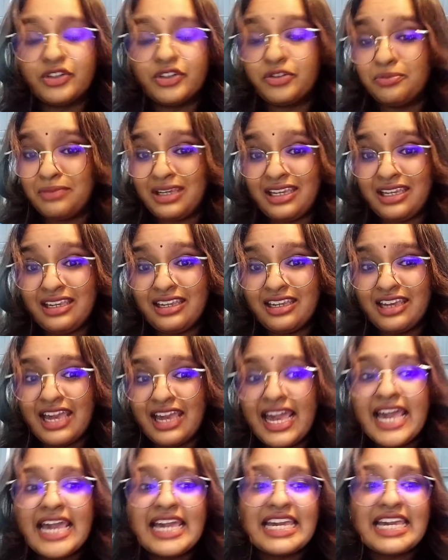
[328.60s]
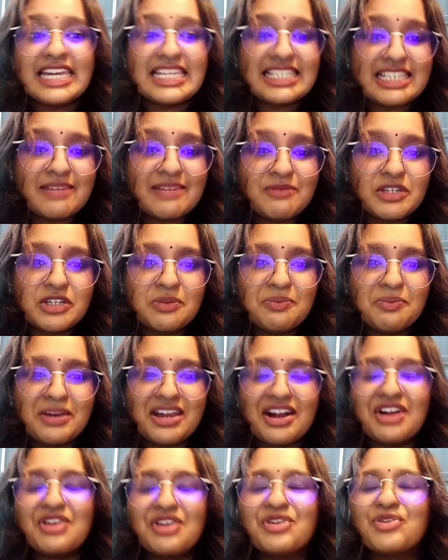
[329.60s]
To me, he seems to
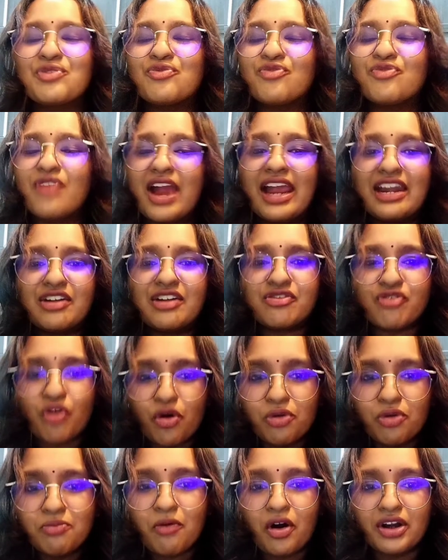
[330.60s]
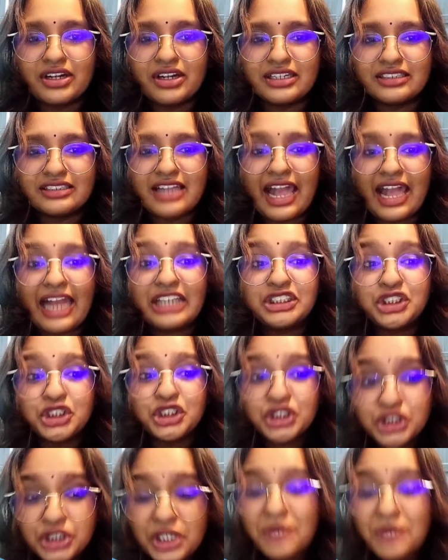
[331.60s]
be a great role model and
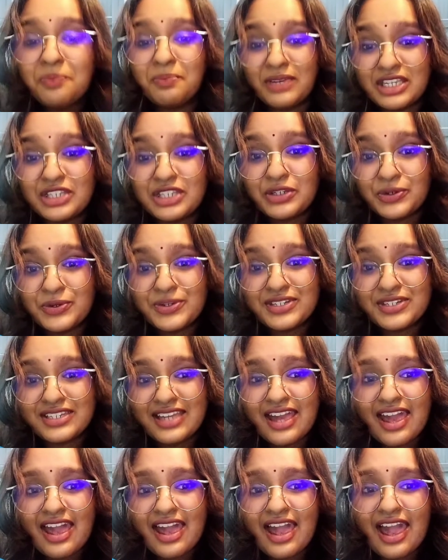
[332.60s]
should be used